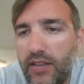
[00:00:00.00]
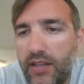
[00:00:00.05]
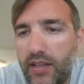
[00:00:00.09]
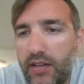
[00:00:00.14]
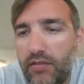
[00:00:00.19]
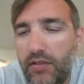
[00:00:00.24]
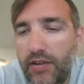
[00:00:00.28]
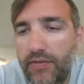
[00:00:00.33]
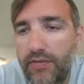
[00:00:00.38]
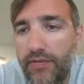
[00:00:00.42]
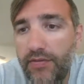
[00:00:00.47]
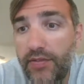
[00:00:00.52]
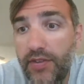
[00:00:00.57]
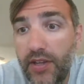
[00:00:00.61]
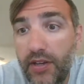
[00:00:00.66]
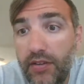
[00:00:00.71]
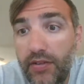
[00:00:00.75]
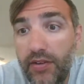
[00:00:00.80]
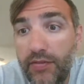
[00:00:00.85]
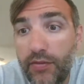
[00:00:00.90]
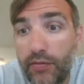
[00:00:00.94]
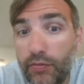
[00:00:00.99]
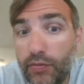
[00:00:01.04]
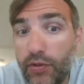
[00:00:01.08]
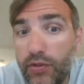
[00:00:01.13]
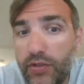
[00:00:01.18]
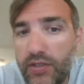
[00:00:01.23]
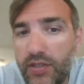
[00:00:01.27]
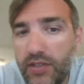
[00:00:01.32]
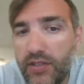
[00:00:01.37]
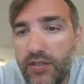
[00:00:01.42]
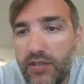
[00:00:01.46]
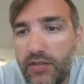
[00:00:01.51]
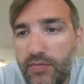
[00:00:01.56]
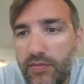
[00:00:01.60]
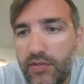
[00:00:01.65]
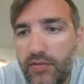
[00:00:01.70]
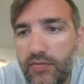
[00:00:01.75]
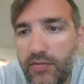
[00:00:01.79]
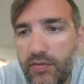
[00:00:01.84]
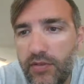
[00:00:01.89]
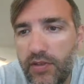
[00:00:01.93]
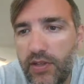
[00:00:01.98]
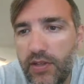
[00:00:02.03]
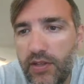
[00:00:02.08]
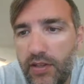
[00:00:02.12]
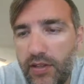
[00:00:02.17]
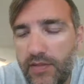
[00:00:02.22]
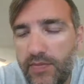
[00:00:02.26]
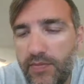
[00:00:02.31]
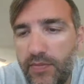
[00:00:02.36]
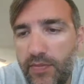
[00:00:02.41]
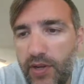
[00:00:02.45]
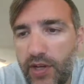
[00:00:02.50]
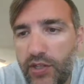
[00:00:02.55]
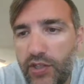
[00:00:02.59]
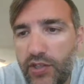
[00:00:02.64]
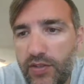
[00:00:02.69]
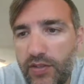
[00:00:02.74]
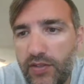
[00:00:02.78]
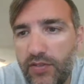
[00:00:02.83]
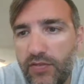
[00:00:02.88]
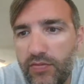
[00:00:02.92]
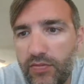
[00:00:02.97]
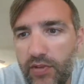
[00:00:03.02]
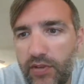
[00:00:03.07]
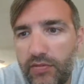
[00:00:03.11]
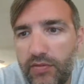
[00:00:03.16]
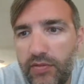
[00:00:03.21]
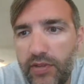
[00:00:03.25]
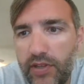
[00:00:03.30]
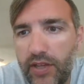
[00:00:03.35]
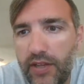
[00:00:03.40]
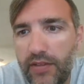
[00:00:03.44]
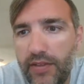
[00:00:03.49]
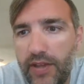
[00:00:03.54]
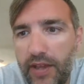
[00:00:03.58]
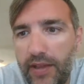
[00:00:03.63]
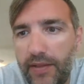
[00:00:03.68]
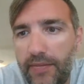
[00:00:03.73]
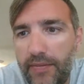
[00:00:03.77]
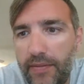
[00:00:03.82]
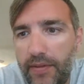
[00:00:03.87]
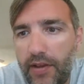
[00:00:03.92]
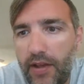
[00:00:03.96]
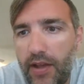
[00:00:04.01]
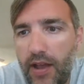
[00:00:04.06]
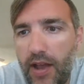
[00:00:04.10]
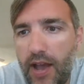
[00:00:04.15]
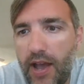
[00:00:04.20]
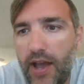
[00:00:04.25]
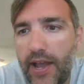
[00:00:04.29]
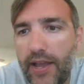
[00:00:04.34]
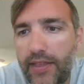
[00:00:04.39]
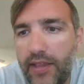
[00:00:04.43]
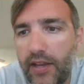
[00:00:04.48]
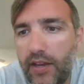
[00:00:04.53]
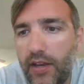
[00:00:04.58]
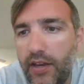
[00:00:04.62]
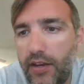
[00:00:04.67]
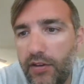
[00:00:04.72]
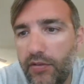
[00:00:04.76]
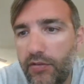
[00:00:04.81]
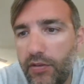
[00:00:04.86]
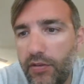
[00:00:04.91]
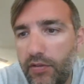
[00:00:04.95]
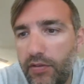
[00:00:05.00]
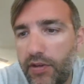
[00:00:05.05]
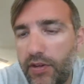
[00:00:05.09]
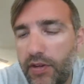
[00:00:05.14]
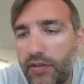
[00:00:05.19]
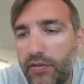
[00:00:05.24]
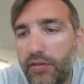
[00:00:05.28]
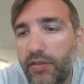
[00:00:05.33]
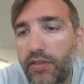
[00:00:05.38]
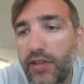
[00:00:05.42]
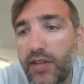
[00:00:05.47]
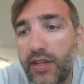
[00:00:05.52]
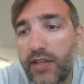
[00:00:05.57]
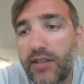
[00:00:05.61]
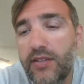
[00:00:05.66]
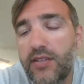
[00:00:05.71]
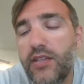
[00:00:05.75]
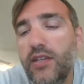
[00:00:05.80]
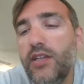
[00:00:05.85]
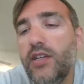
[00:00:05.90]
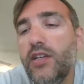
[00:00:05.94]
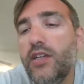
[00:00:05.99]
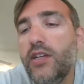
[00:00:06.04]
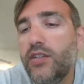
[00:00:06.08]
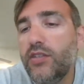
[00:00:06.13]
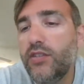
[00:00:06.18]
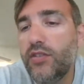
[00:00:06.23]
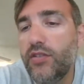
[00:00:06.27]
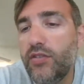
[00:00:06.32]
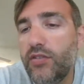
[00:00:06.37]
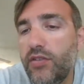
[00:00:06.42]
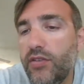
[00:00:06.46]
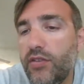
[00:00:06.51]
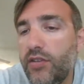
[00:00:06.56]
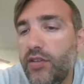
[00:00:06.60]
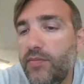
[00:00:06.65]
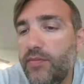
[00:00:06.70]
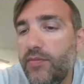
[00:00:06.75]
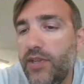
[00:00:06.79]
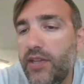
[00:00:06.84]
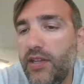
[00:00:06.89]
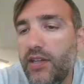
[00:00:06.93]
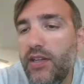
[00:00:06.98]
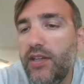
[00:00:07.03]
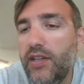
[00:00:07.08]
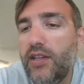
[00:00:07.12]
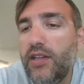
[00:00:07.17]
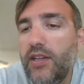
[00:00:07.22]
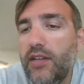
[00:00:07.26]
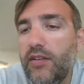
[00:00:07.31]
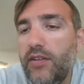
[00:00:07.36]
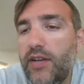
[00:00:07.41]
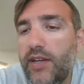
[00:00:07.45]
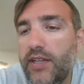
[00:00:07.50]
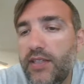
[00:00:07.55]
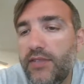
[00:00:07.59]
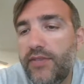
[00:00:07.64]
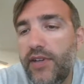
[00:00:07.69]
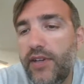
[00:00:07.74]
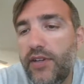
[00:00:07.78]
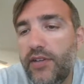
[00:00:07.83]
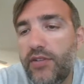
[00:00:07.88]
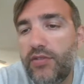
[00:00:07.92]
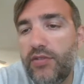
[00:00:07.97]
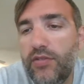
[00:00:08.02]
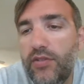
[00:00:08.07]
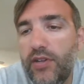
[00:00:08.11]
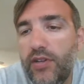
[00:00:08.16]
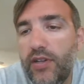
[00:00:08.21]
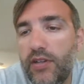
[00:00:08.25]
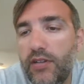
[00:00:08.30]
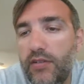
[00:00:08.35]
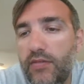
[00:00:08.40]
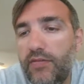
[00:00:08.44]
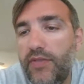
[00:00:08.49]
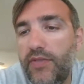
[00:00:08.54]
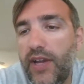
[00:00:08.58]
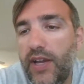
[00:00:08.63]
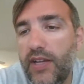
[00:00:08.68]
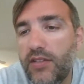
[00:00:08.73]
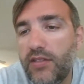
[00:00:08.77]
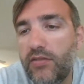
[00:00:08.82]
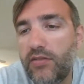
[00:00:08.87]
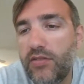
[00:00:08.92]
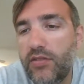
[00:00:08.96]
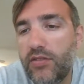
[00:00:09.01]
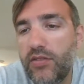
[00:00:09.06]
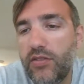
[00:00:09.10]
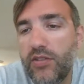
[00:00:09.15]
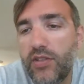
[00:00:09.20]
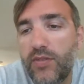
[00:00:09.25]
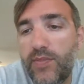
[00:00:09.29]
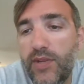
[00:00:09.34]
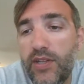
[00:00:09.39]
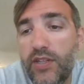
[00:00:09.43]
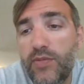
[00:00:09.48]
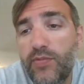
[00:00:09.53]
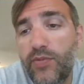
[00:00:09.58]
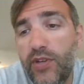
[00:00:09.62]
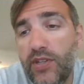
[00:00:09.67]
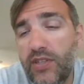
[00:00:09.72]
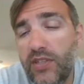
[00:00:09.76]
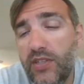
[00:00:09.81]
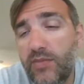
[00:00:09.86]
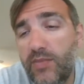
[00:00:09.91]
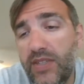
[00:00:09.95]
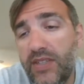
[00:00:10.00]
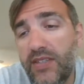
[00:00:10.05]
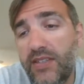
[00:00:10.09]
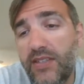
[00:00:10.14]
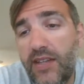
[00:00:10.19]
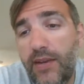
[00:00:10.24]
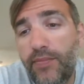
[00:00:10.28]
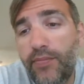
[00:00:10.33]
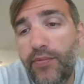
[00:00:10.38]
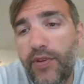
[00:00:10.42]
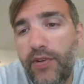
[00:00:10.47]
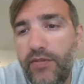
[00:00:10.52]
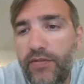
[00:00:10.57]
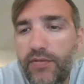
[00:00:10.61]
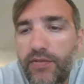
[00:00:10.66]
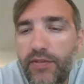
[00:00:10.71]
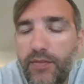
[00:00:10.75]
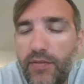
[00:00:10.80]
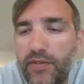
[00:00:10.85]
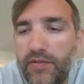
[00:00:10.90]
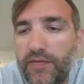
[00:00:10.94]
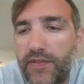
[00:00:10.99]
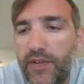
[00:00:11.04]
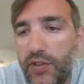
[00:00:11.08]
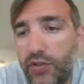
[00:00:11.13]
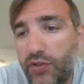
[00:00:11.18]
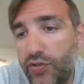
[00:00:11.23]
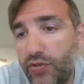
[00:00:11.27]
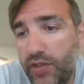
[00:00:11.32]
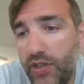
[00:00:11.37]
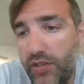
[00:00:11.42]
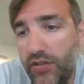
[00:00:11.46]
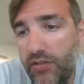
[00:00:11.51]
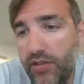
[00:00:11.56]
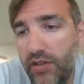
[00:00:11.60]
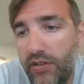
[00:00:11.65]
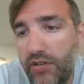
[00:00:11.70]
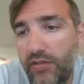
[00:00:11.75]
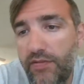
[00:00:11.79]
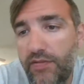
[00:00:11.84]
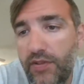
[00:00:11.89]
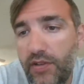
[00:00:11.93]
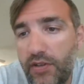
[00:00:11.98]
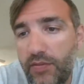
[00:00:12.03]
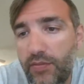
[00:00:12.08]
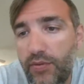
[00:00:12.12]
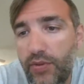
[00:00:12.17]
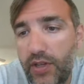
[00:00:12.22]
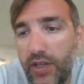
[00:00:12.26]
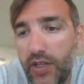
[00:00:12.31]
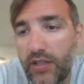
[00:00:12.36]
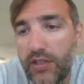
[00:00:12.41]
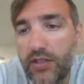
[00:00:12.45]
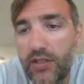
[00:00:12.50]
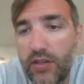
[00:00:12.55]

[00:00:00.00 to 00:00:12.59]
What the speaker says: They don't have a root system as much. It's not really that high. They kind of grow on other things. So they're going to be classified as your non-vascular. So your Spanish moss is going to be separate from your fig tree and your elephant ear plant.